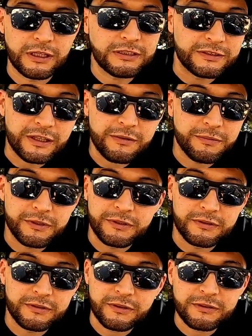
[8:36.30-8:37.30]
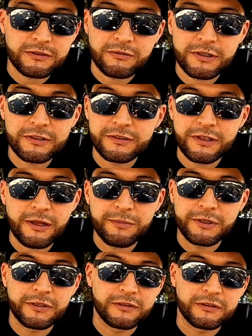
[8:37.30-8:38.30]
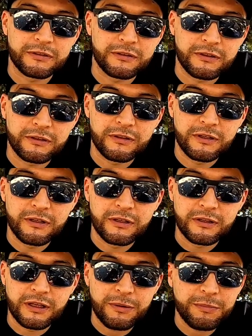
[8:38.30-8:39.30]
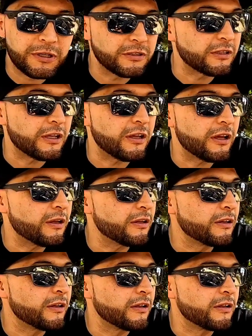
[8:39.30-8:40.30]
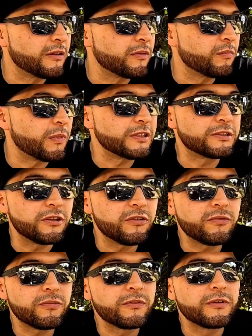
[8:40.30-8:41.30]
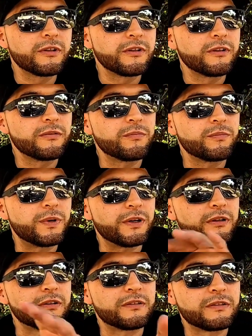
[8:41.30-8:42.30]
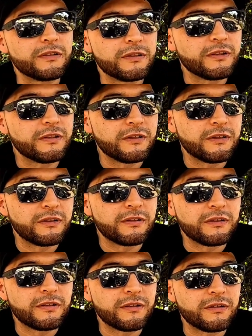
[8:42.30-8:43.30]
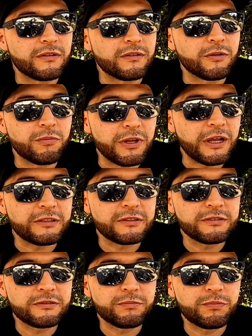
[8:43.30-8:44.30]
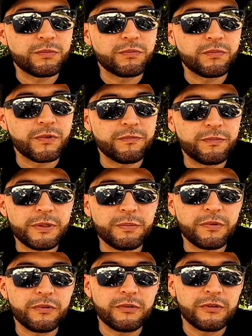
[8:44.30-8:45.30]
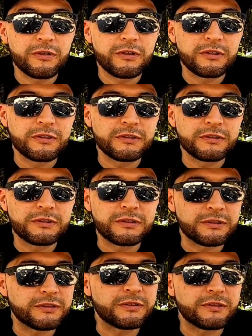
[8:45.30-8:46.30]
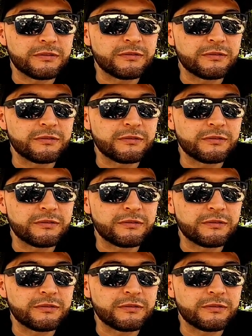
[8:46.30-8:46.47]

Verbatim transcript: I say man such a crazy design because not because I, I myself but the reactions of people just